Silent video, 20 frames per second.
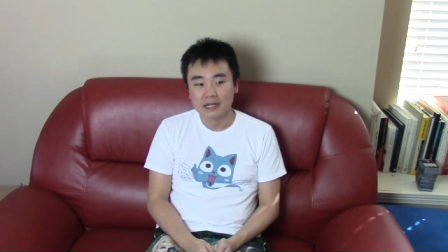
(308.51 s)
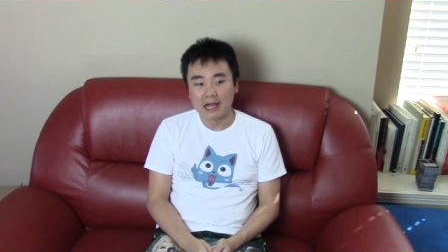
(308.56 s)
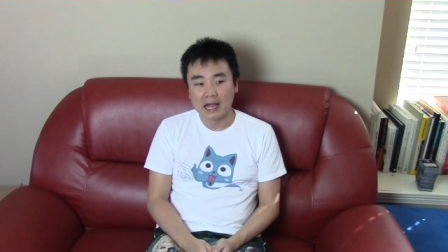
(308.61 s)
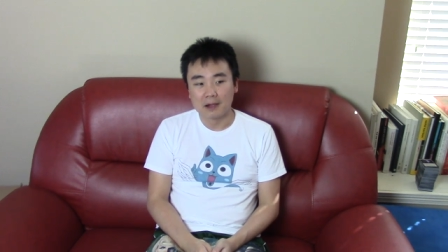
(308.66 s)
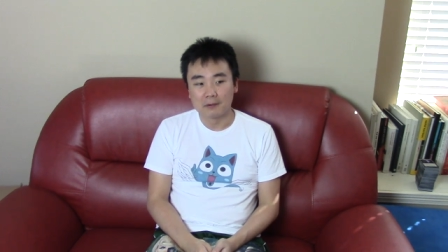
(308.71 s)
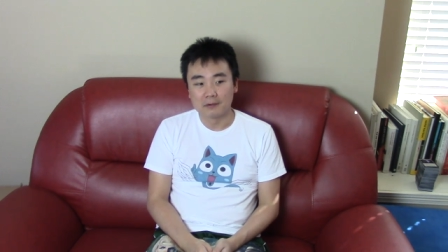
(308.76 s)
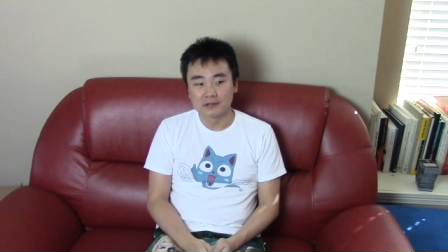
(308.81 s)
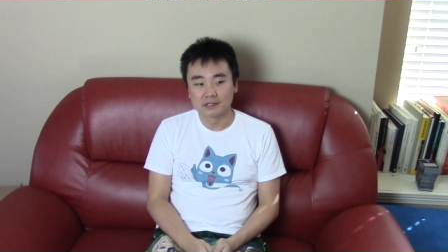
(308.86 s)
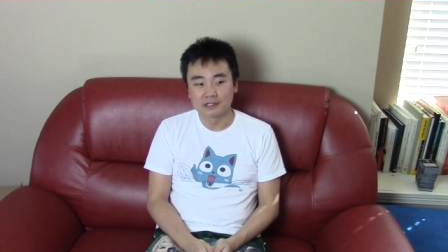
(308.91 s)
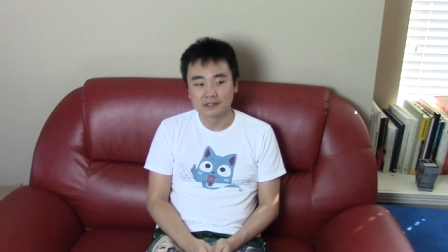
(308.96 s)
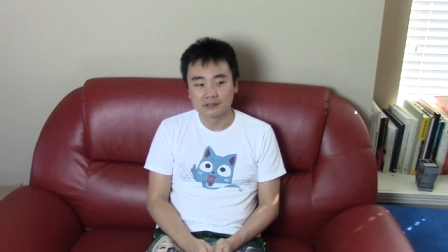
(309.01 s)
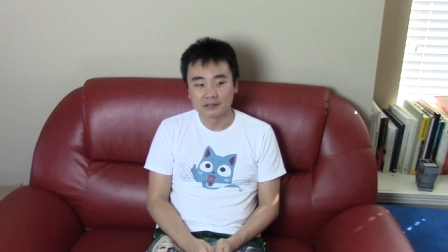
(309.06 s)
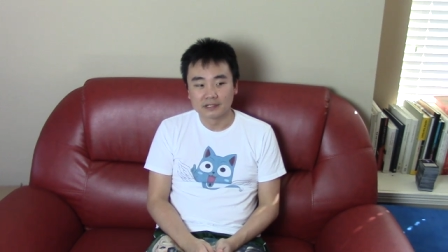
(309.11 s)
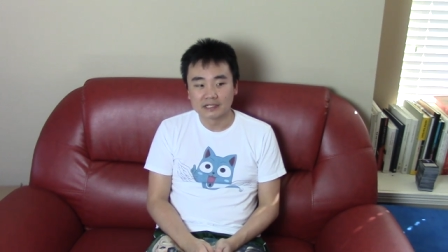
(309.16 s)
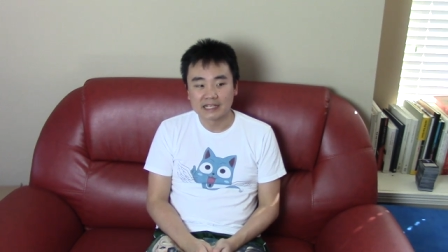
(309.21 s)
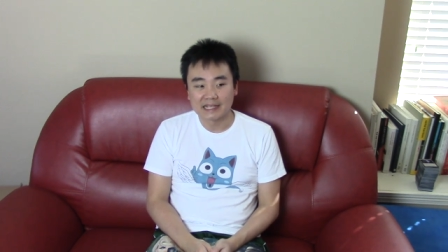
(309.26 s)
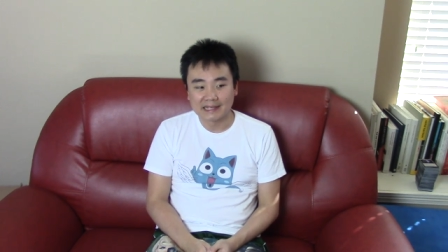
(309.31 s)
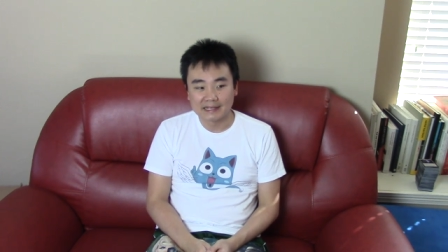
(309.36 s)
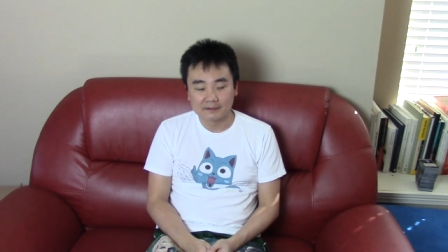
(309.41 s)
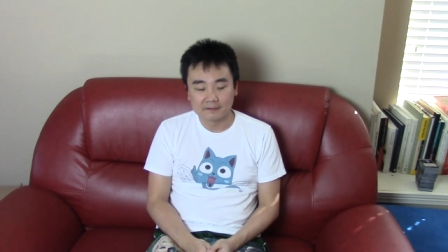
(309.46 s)
I wasn't
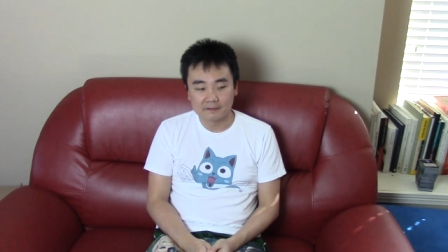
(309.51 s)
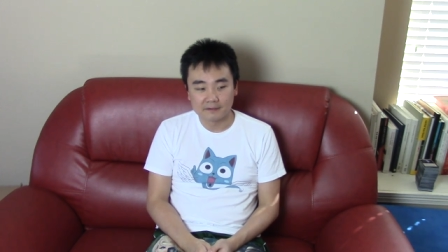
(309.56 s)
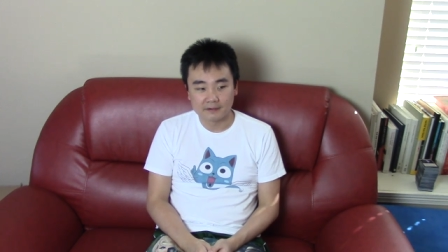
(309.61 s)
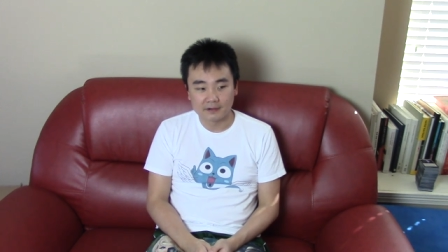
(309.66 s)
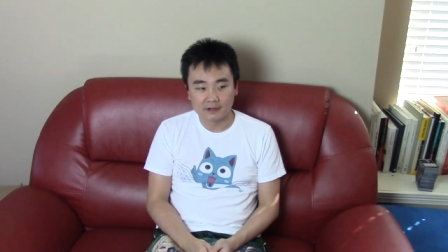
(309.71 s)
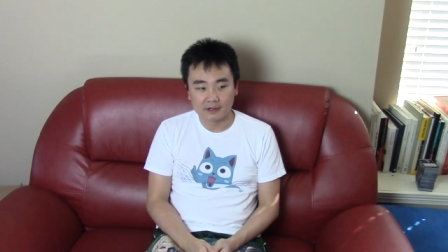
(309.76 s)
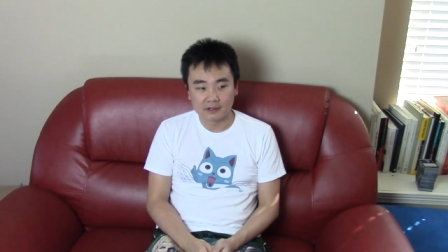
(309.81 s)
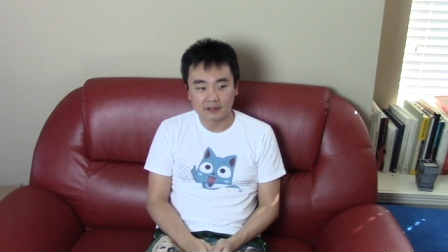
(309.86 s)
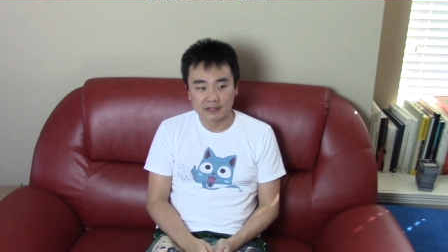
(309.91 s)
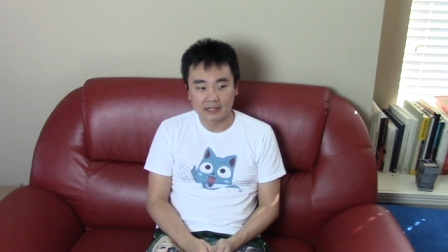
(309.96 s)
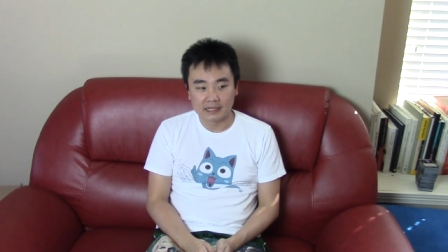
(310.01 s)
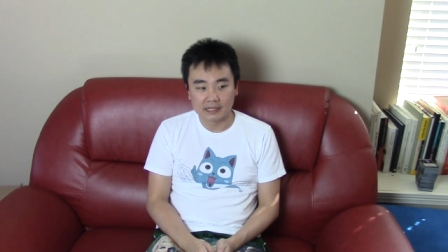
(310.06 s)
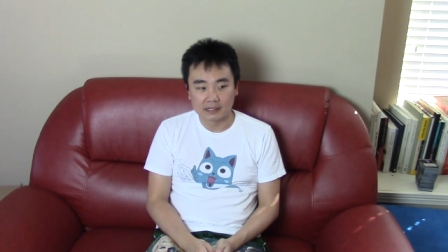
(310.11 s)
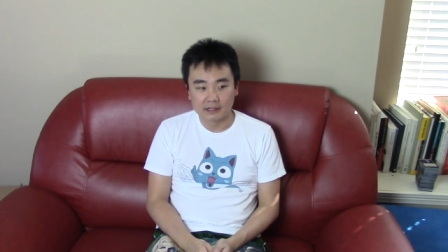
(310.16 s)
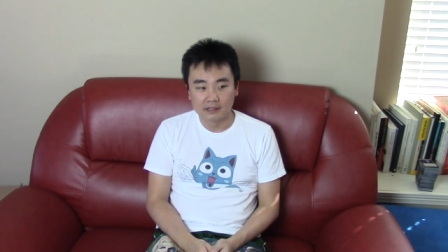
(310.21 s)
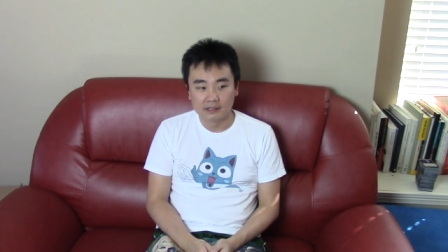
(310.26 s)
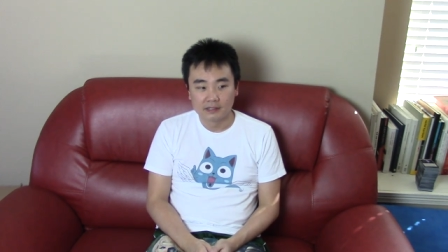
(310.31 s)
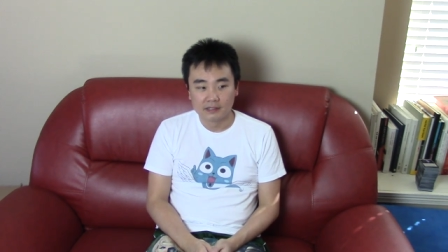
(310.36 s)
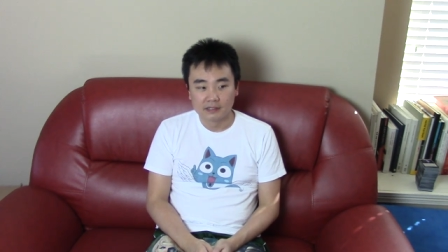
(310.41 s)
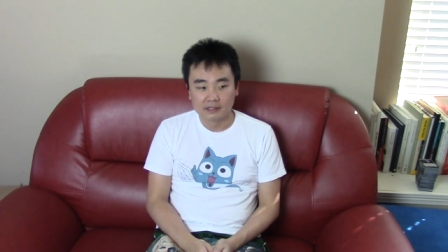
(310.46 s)
looking for like
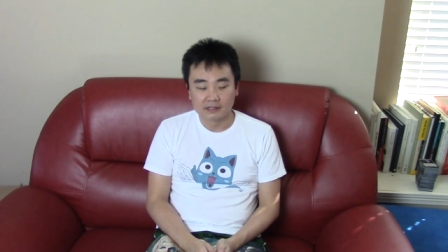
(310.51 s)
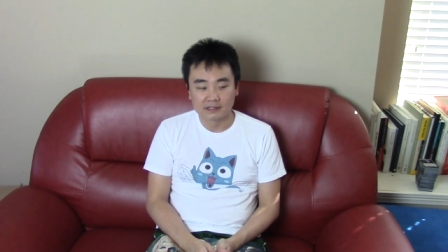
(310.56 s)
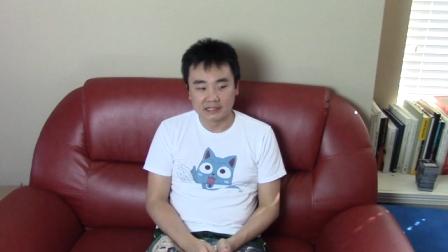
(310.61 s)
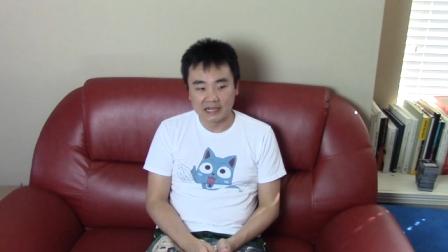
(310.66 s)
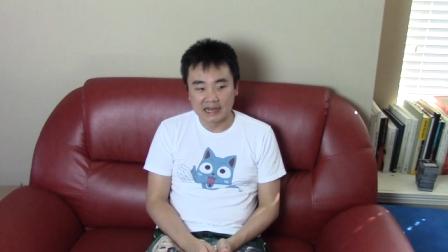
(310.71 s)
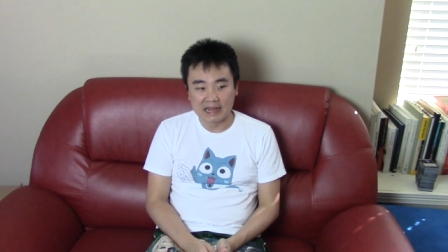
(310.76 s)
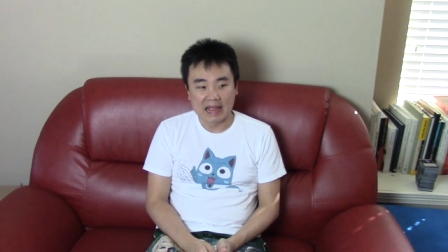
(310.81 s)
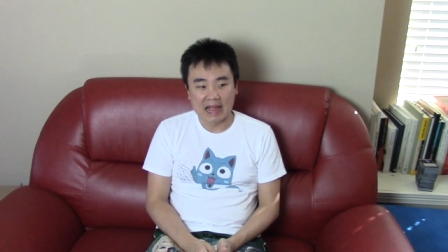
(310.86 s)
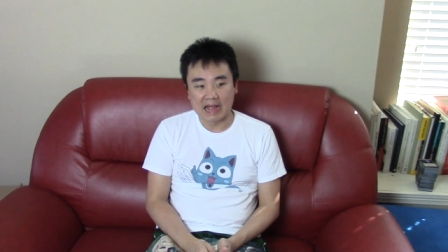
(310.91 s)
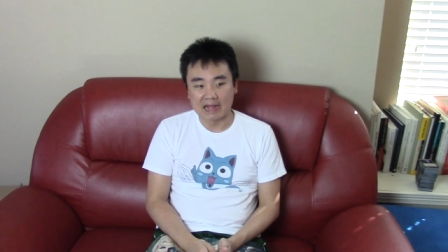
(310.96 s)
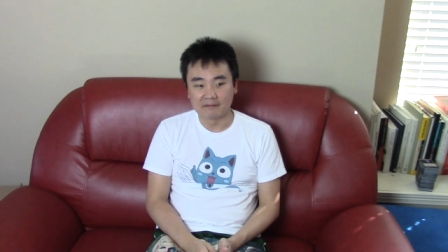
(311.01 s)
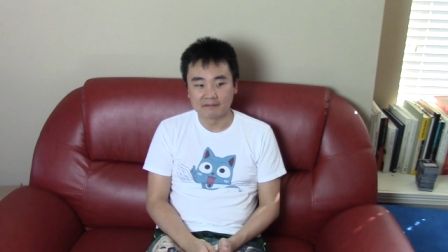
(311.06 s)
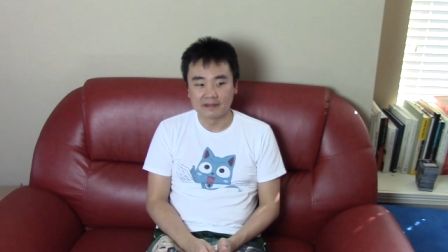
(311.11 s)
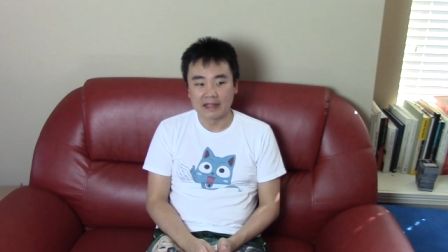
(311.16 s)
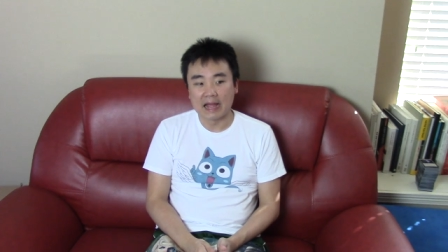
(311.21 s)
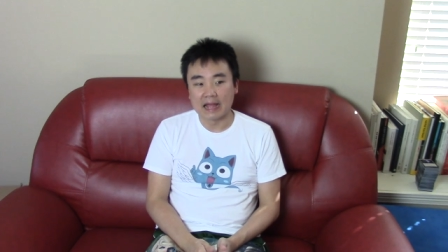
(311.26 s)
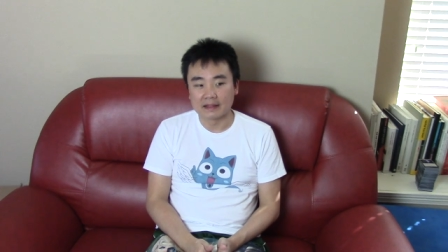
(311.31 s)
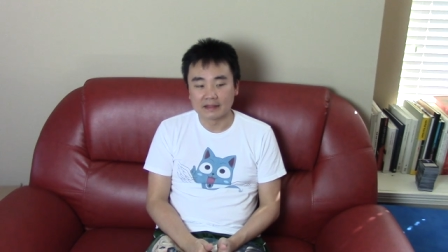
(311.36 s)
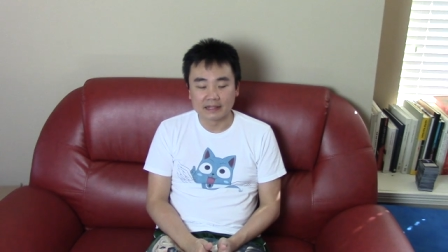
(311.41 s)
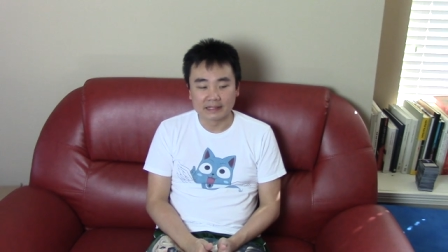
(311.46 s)
because I have
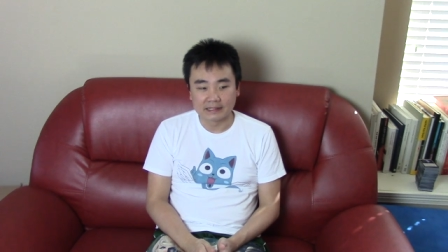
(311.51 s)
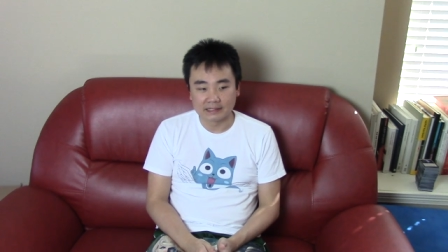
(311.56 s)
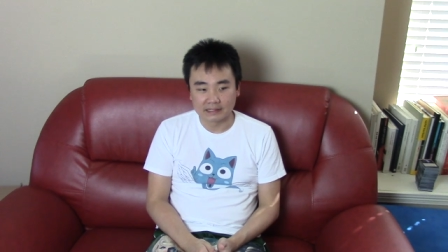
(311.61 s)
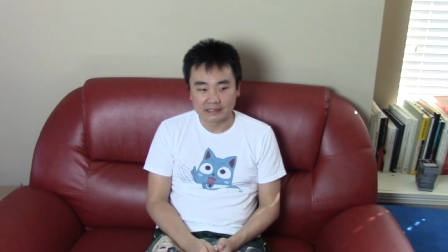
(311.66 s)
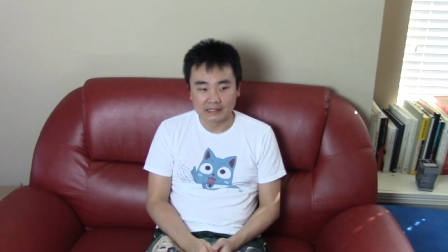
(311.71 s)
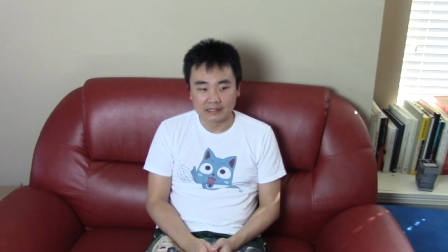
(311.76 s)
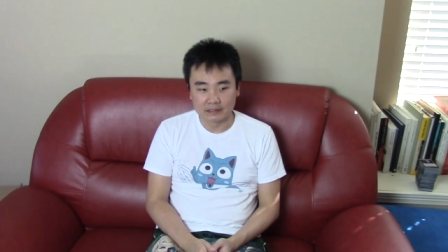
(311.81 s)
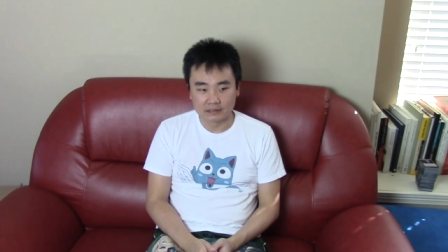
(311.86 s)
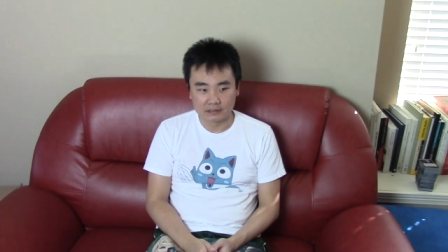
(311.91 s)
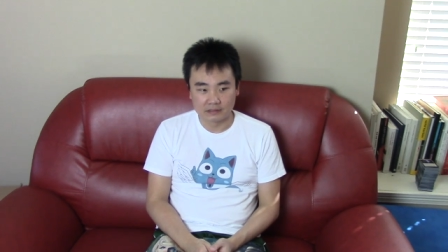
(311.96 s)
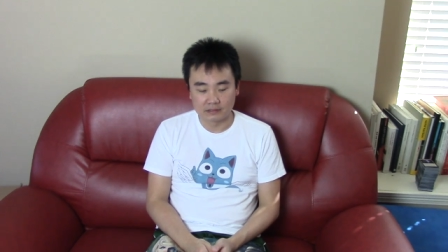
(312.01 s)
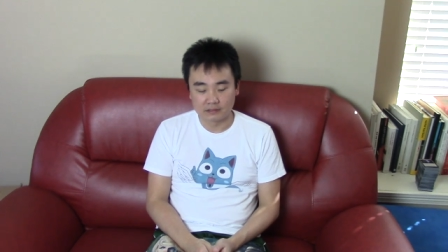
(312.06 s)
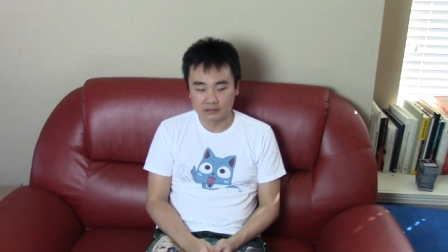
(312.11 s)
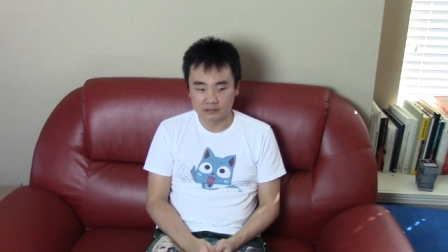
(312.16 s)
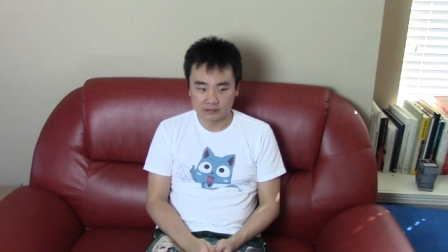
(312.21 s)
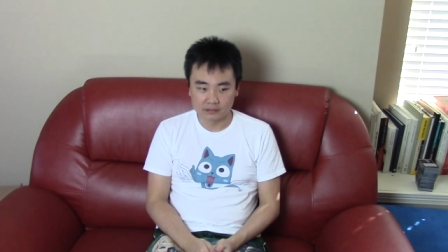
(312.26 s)
that like and